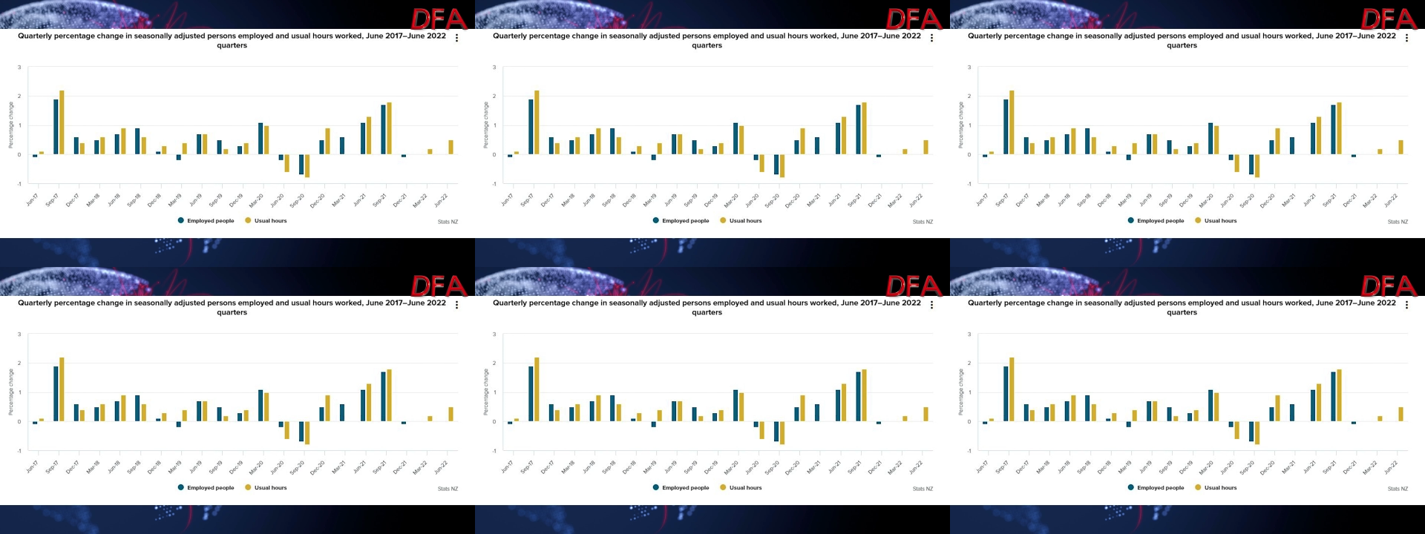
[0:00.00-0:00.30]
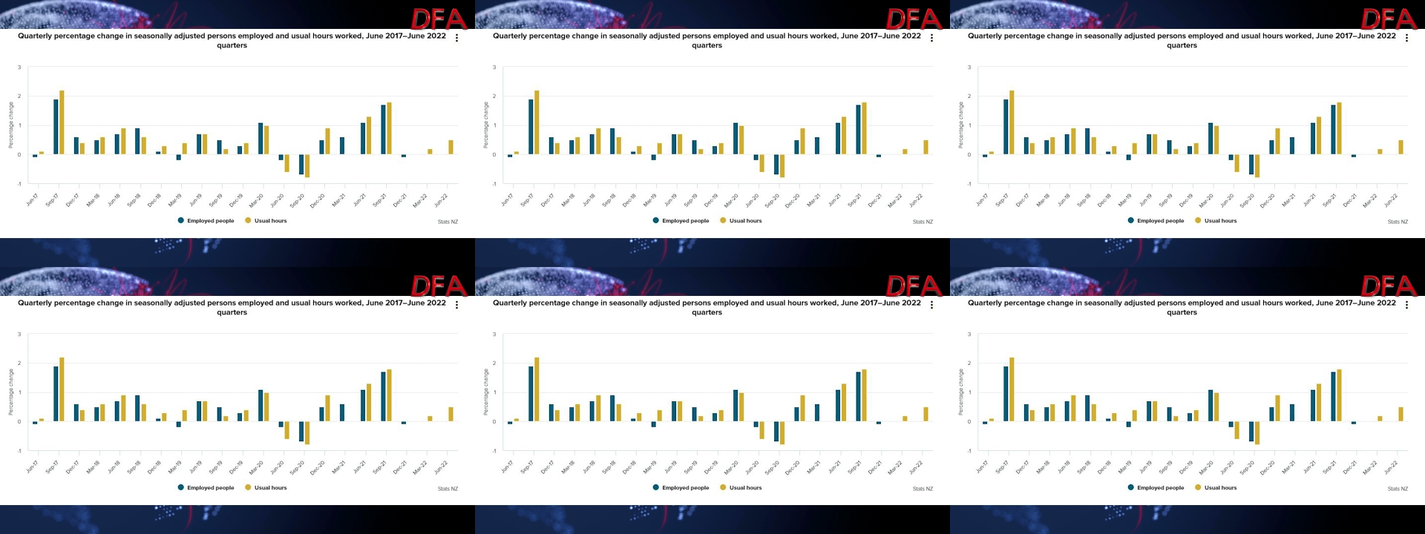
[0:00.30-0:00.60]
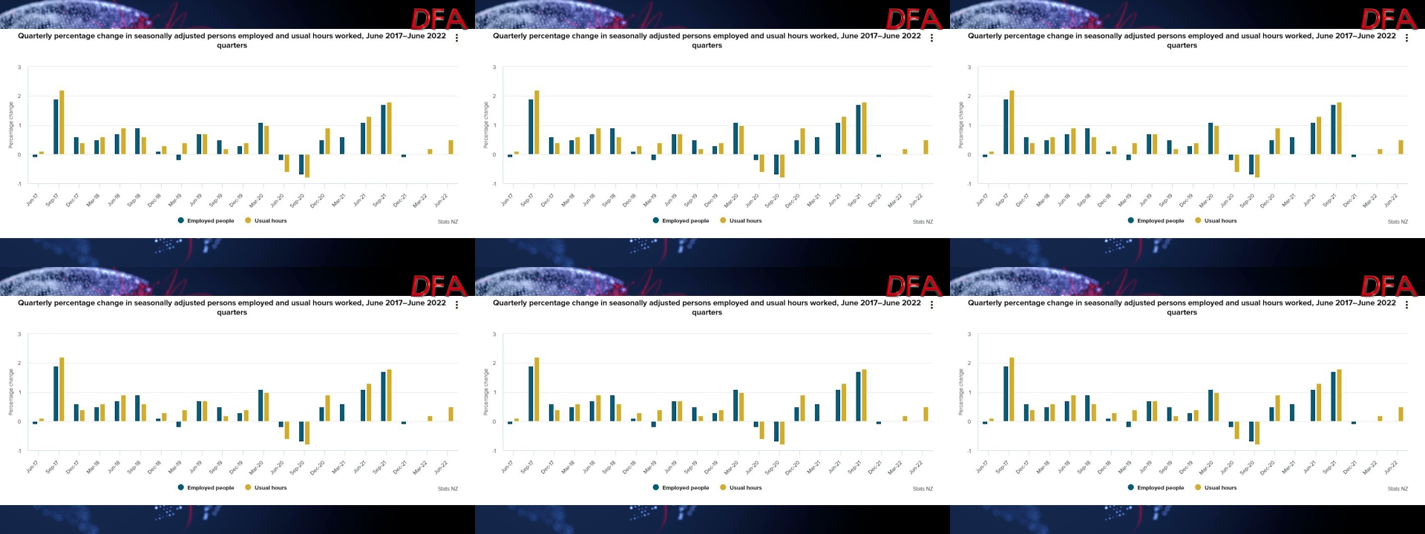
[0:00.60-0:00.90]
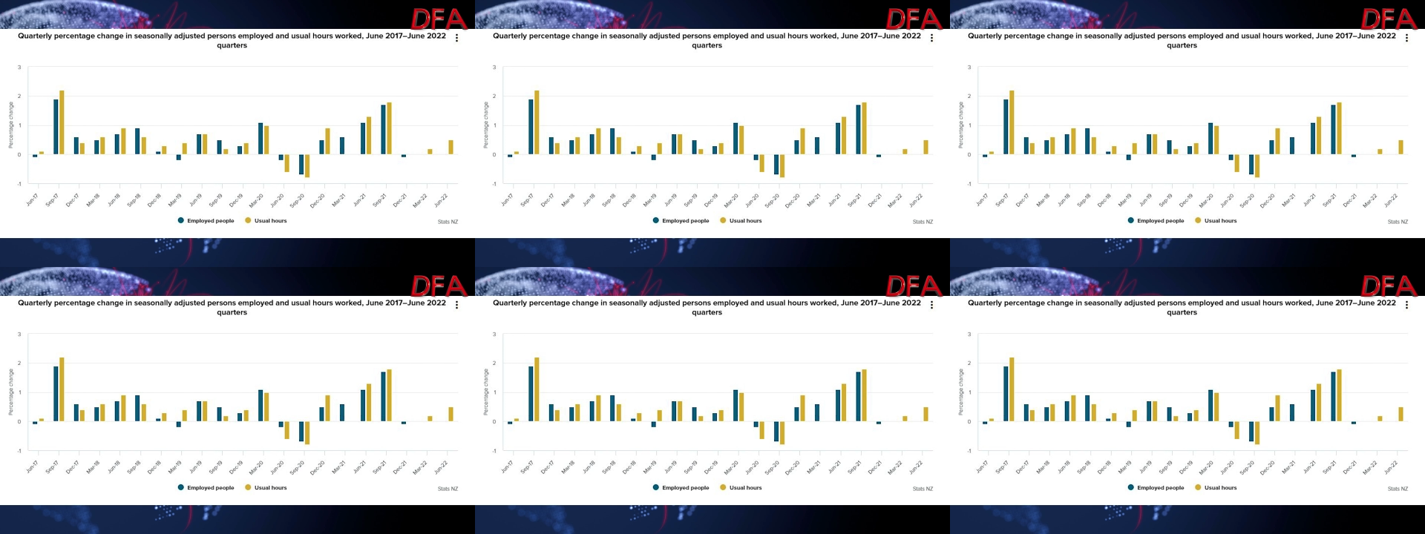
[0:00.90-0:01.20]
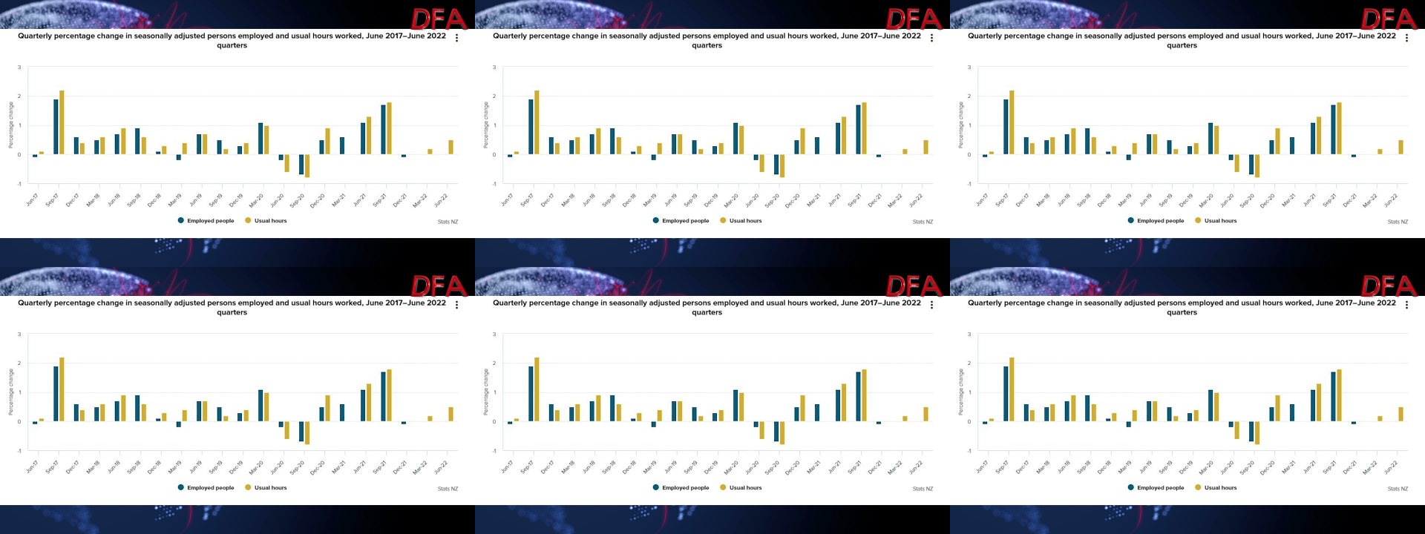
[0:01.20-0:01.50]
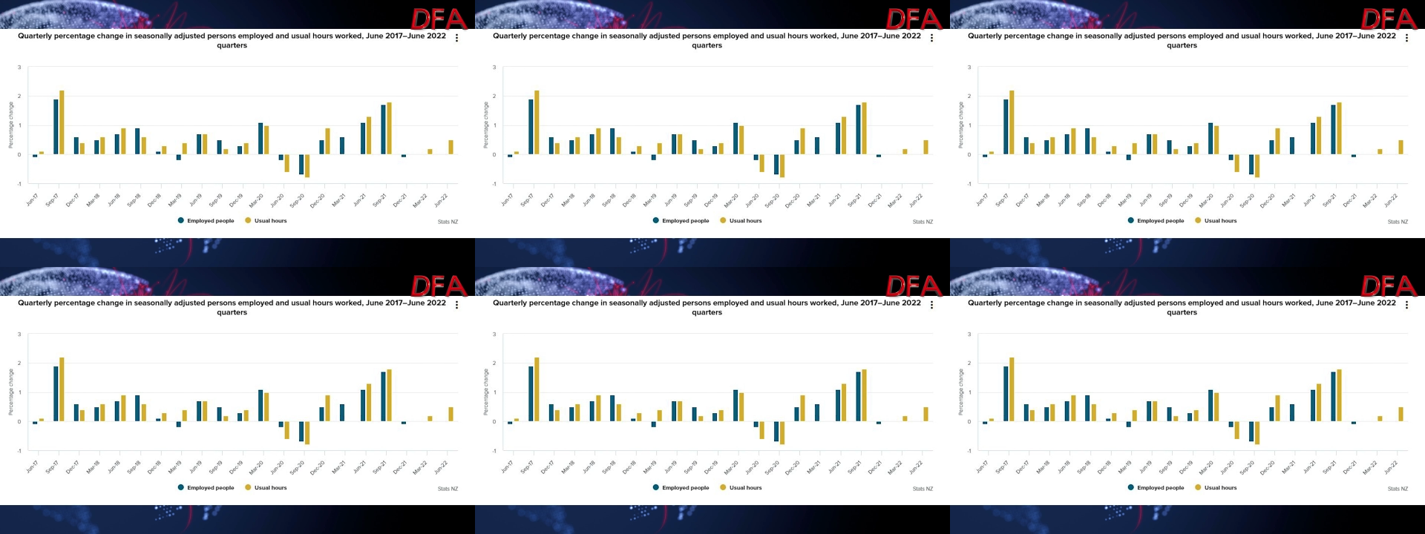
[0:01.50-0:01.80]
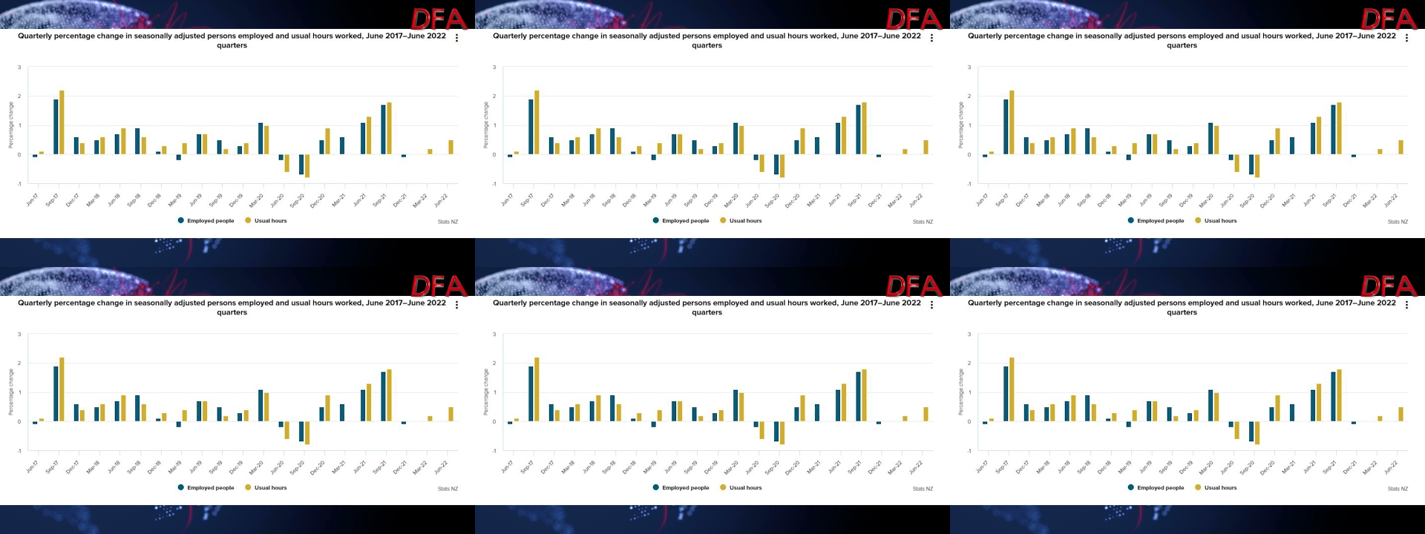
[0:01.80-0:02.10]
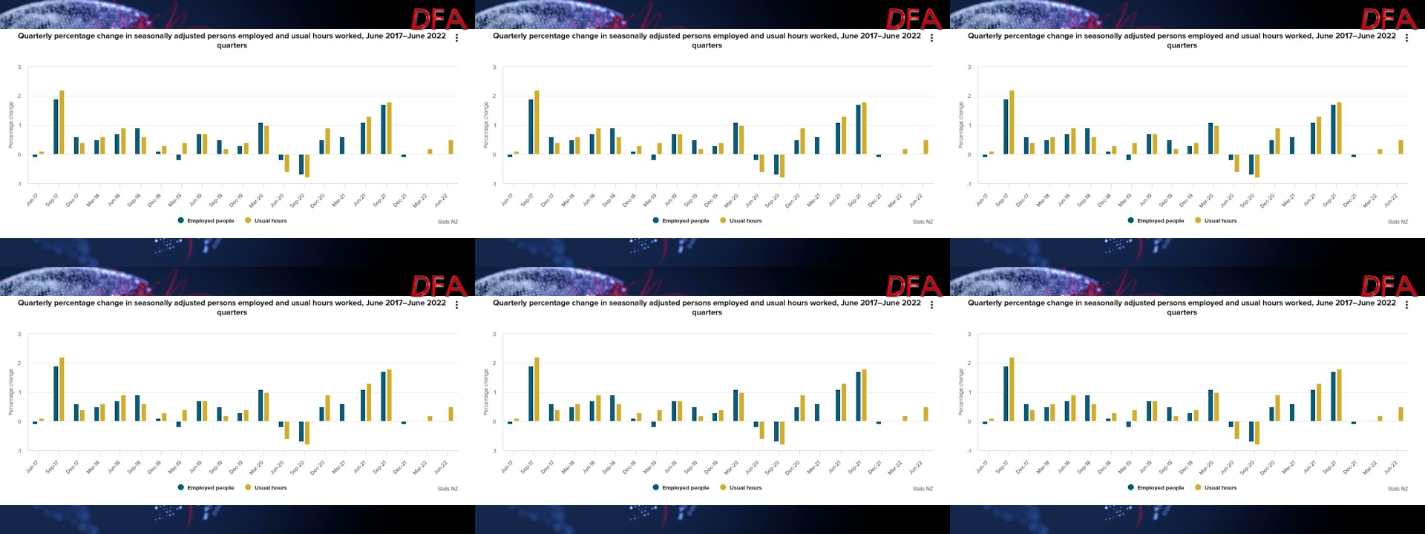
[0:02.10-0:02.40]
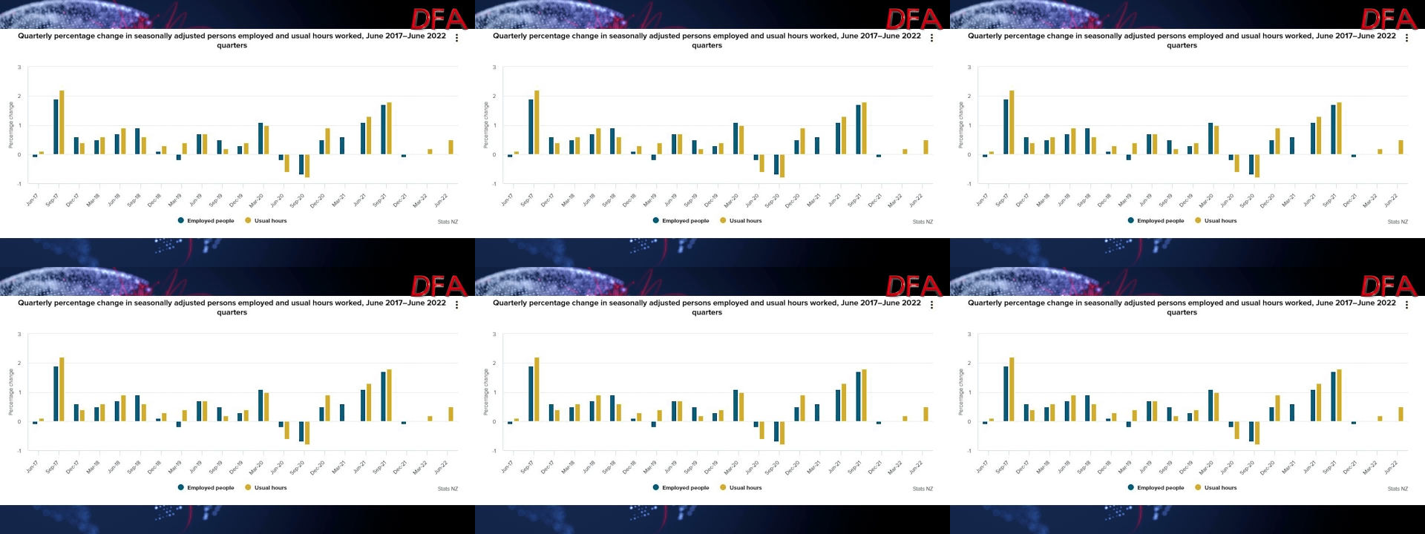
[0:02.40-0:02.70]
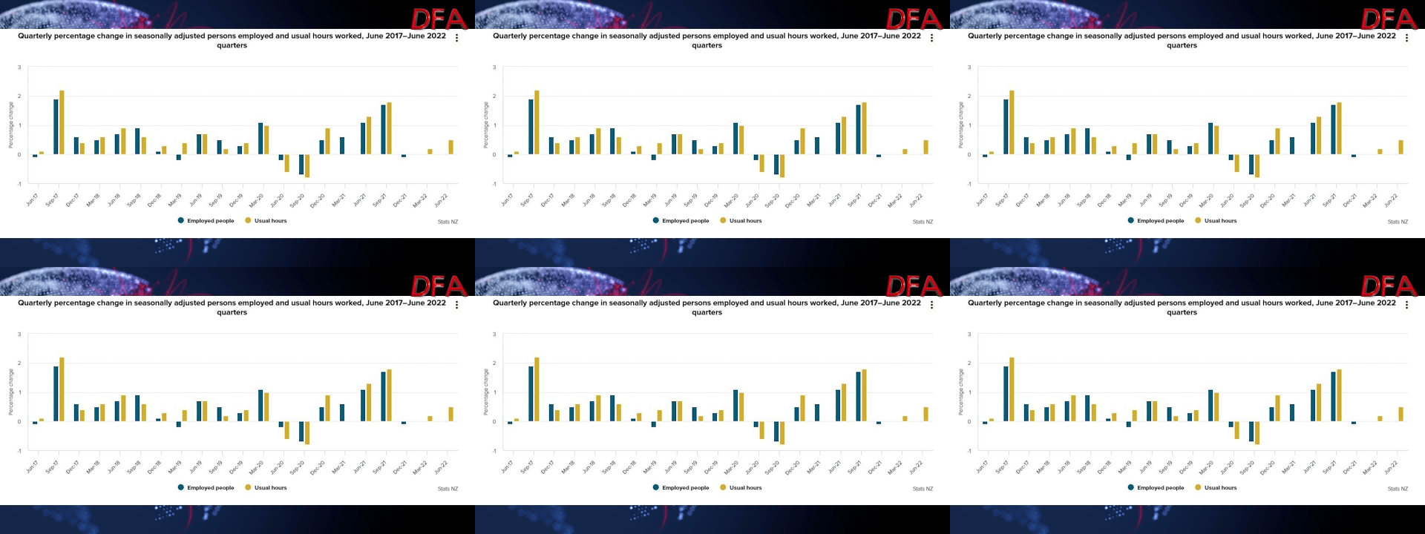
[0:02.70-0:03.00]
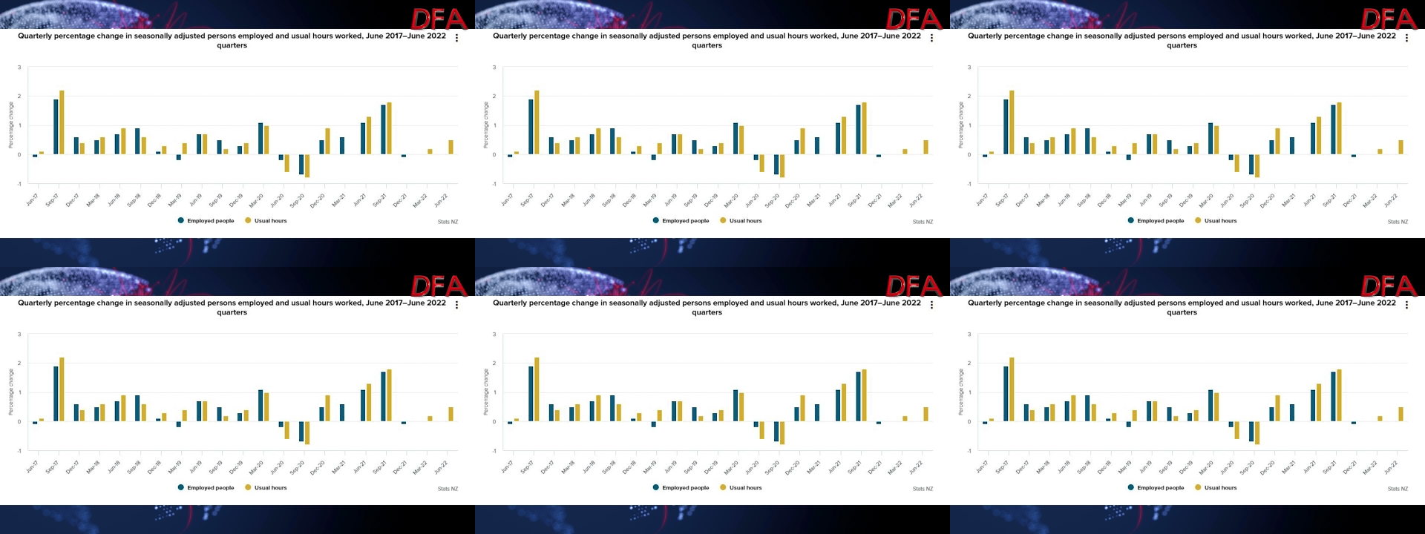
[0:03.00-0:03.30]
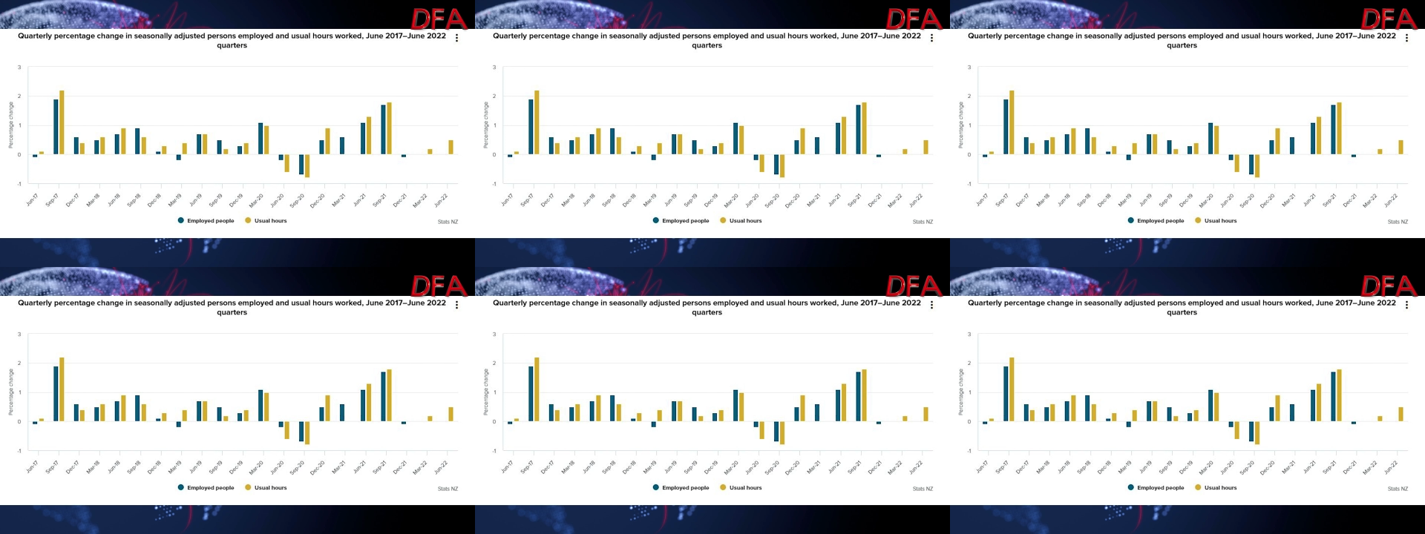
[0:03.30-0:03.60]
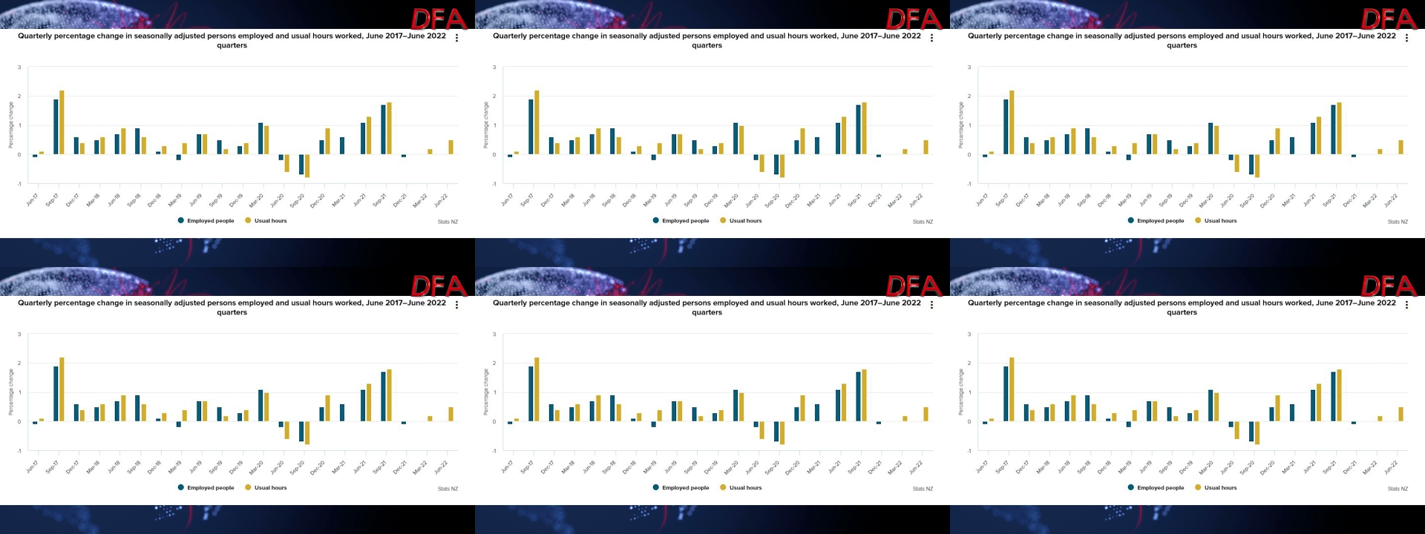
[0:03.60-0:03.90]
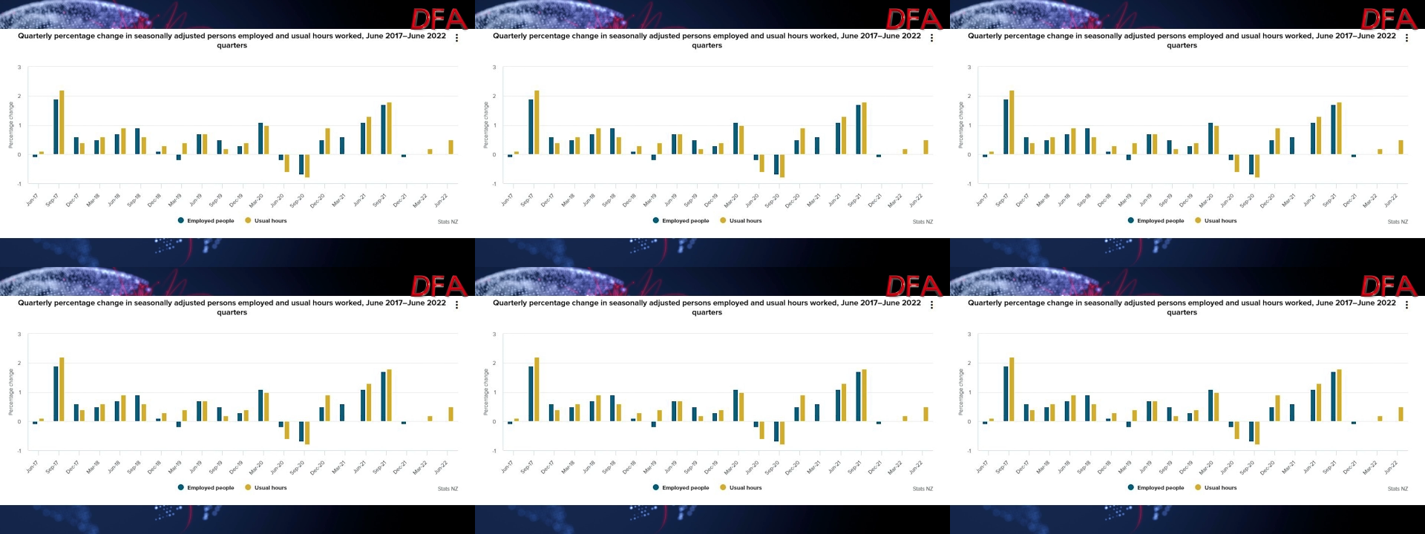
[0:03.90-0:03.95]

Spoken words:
No face is visible, so there are no lips to read.